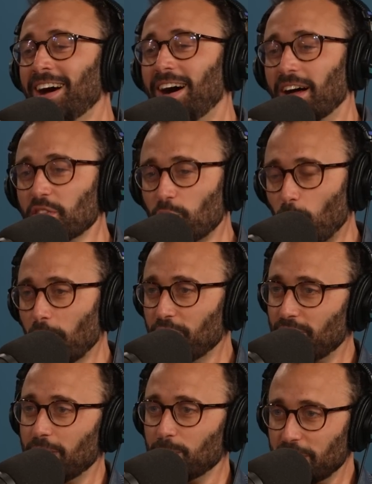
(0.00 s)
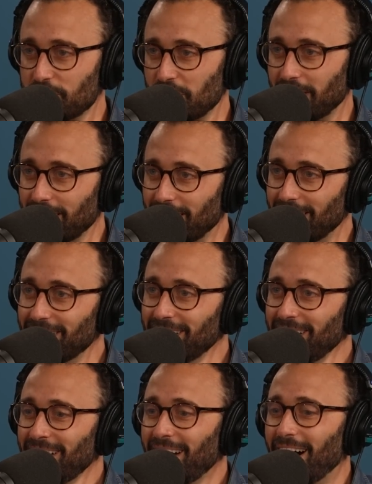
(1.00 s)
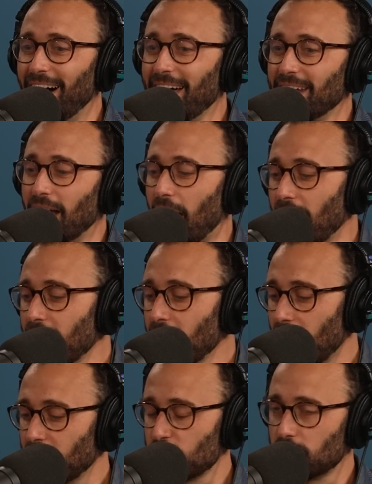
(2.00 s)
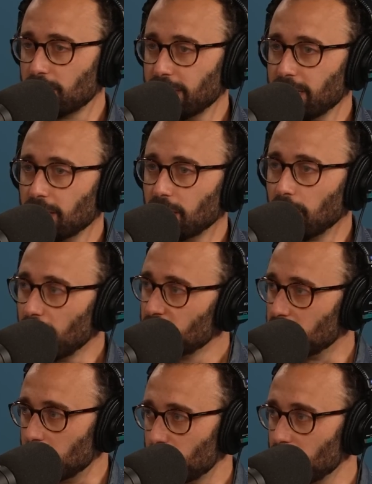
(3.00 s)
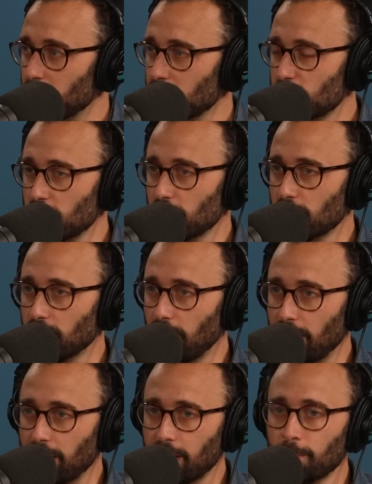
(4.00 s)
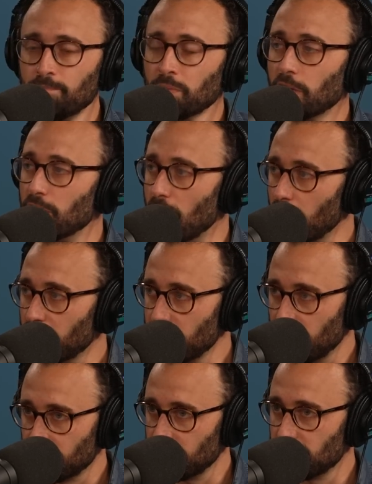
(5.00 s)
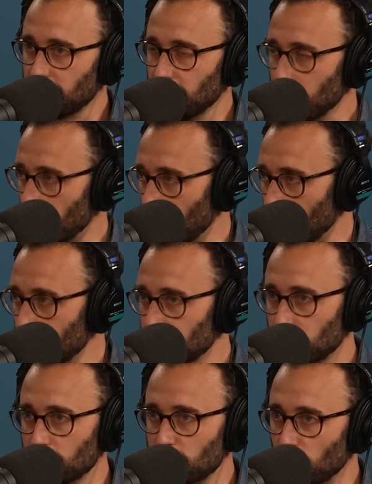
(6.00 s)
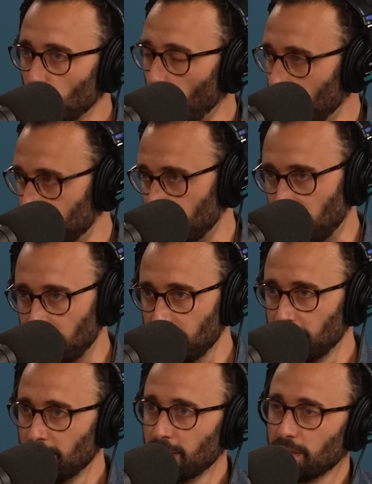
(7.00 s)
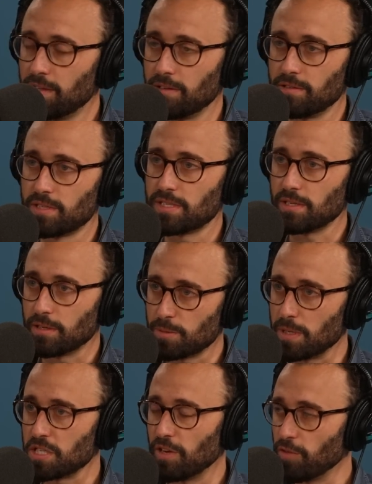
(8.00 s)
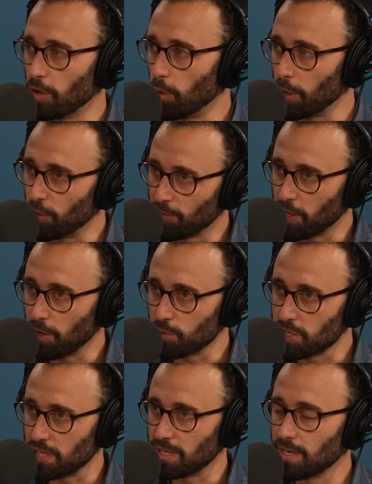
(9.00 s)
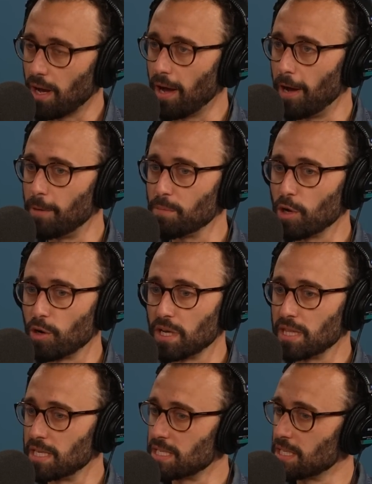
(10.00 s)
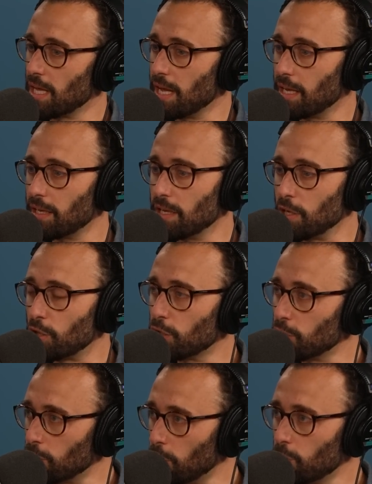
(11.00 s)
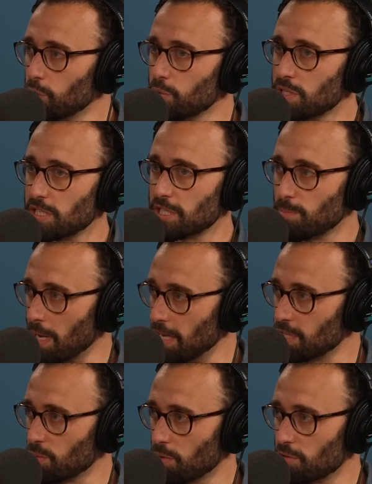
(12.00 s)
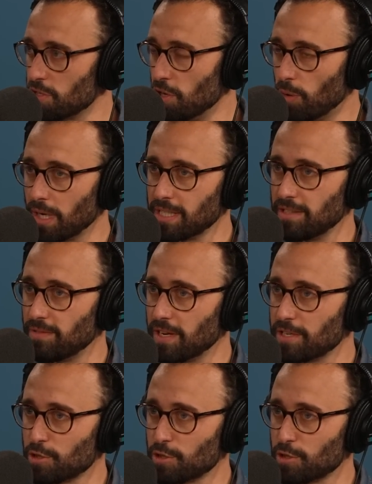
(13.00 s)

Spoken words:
On the Roy family jet, yeah. And I actually loved it, because you're like, you're not connected to the internet. There's no Wi-Fi. There's, especially if you're going over the ocean, you're in this like enclosed space where there's no activities.